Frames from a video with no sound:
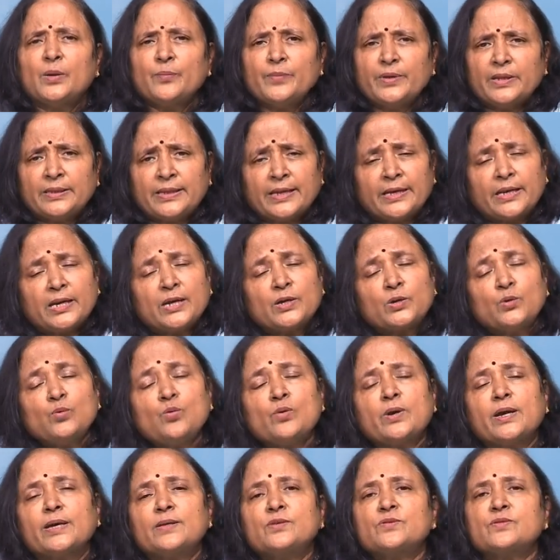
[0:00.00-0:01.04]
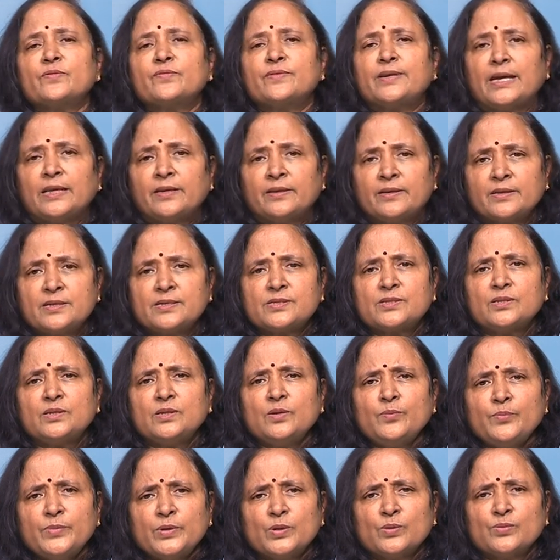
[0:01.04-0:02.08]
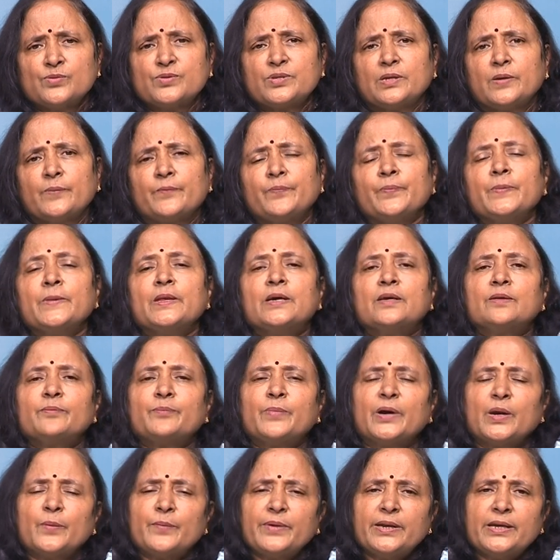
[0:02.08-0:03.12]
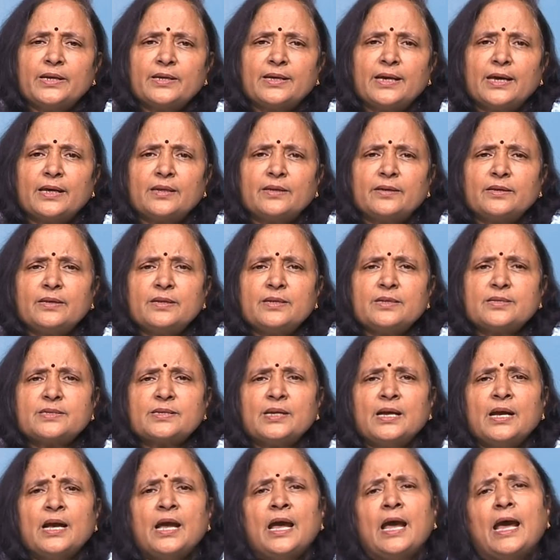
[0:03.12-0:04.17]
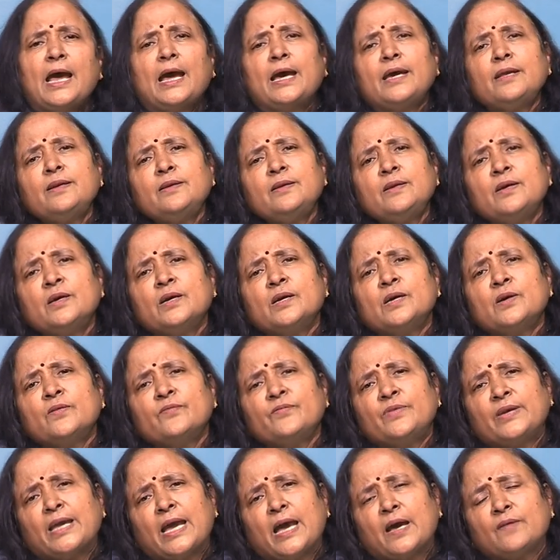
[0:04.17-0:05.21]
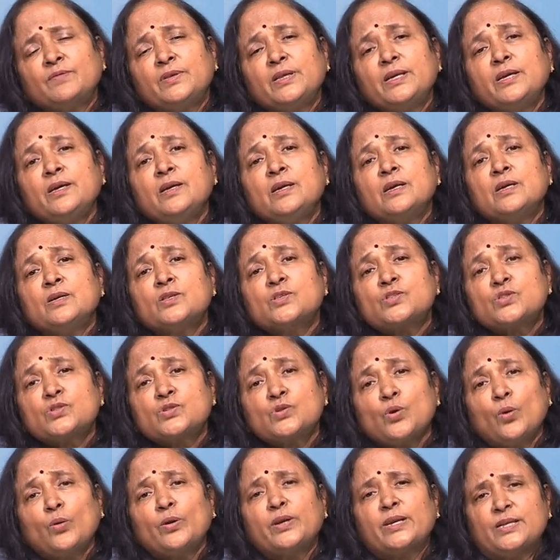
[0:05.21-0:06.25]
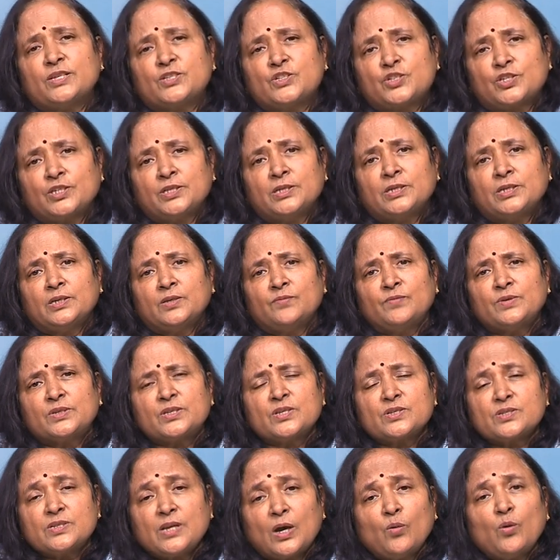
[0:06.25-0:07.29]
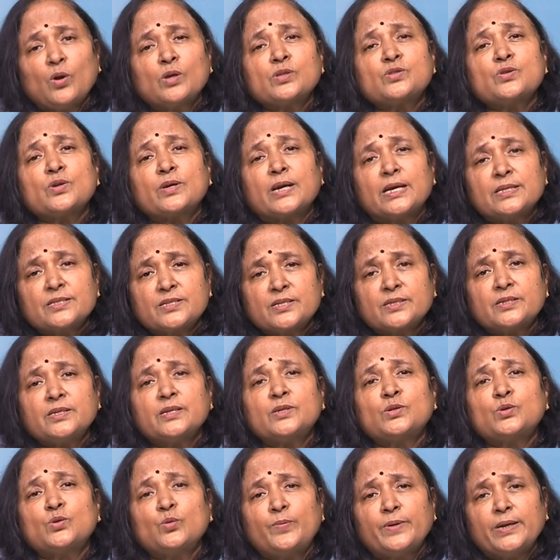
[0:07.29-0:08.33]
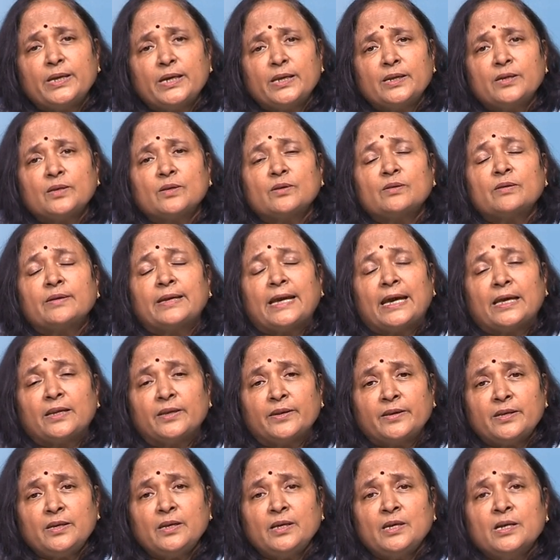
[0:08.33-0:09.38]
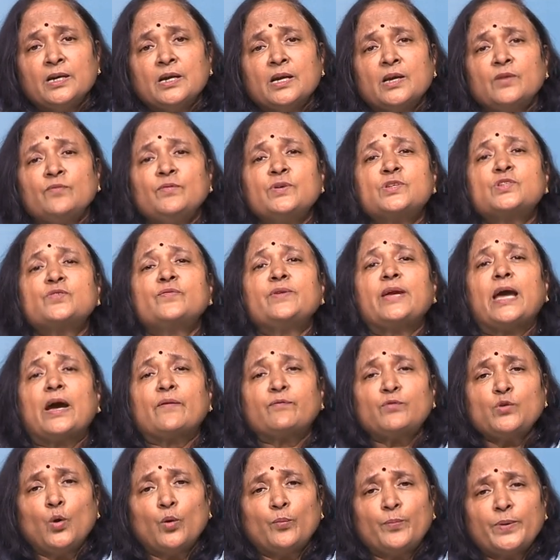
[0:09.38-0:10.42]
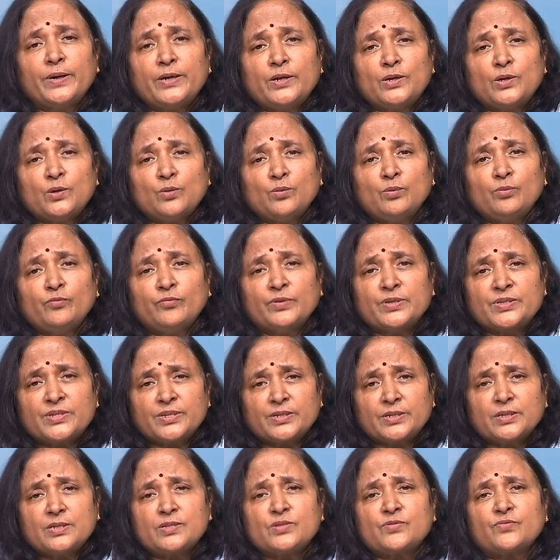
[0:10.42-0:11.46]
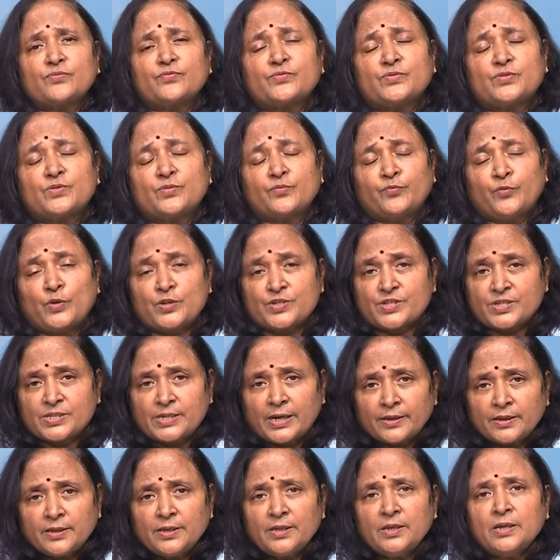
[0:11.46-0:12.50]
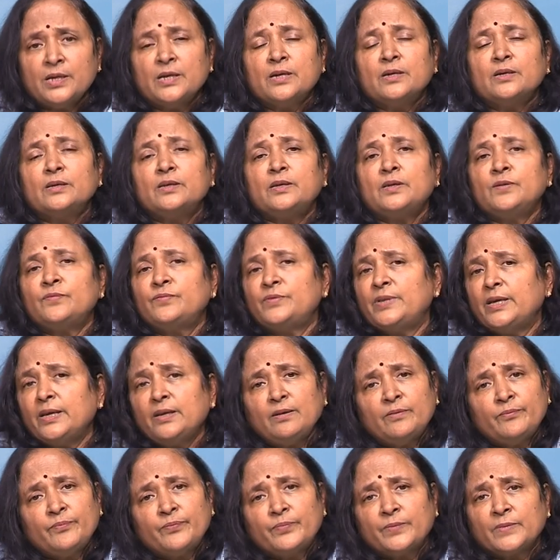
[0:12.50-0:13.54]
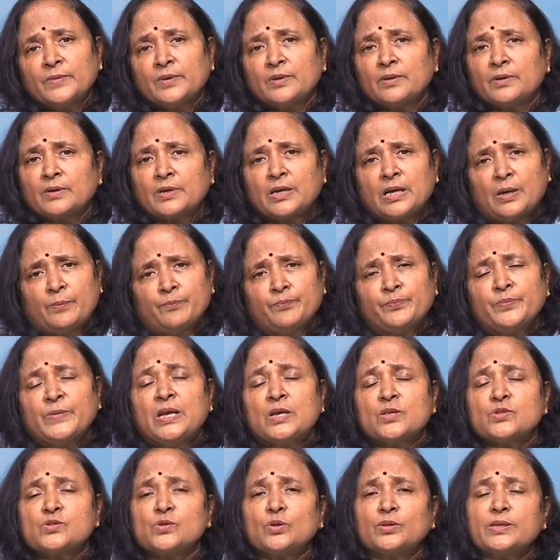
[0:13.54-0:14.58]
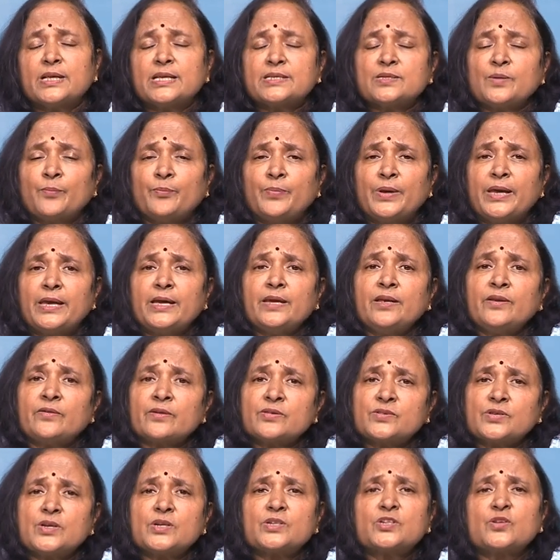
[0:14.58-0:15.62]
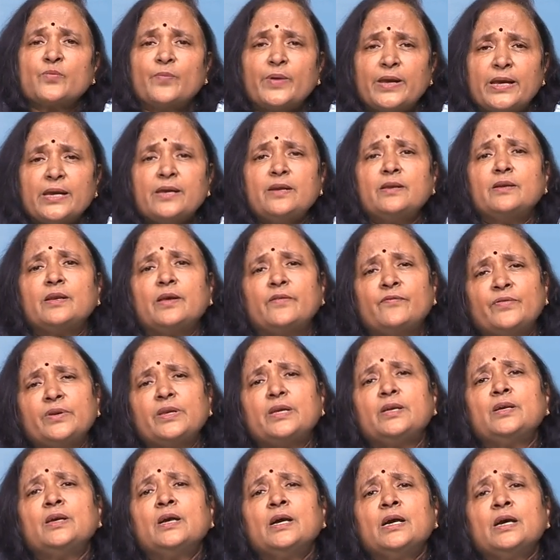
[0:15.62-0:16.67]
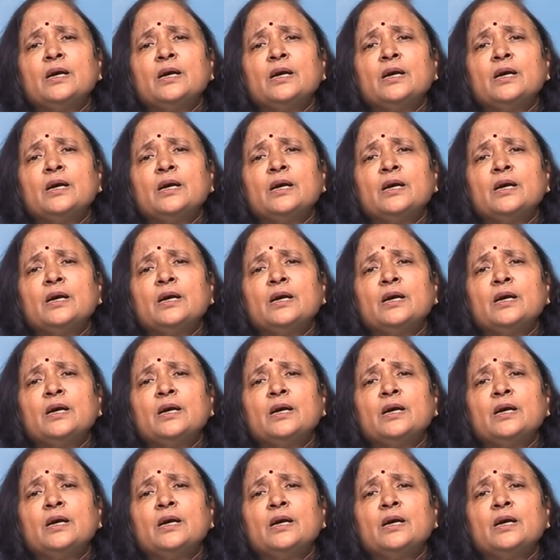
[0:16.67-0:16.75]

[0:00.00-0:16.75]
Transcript: there are two kinds of galleries in a museum, permanent galleries, and we have the storage, which is now also considered to be a gallery which we have to open to visitors for study if they come. So, there is a bay, research bay in every